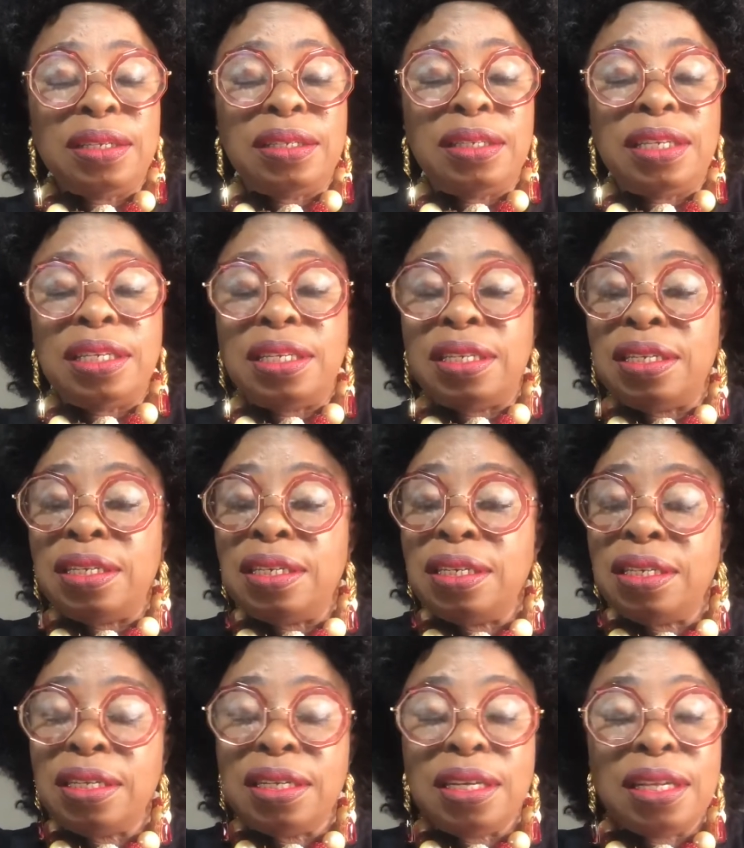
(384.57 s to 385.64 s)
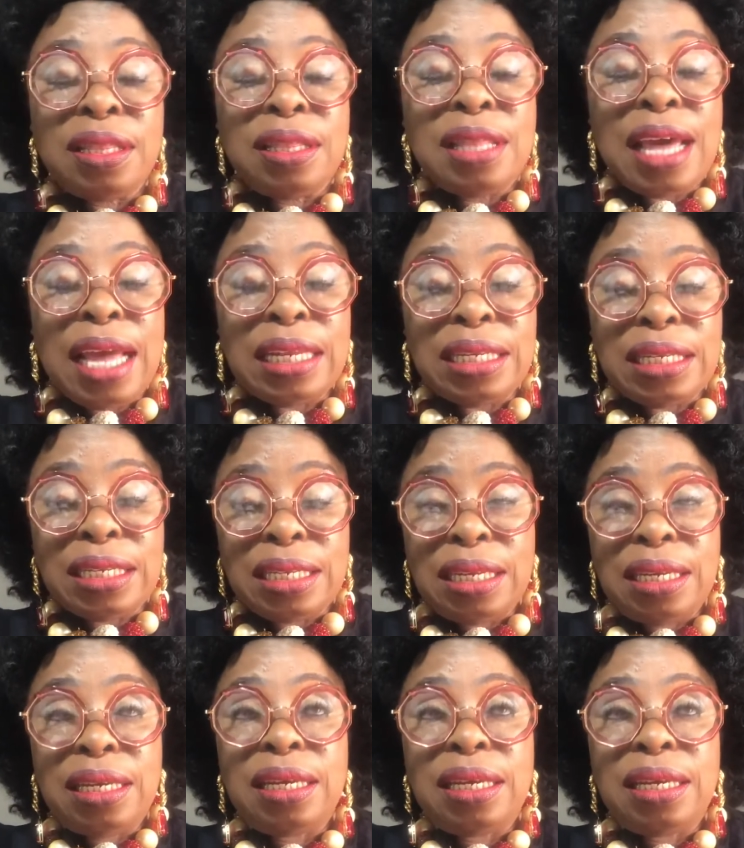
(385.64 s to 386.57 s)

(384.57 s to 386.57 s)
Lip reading: did that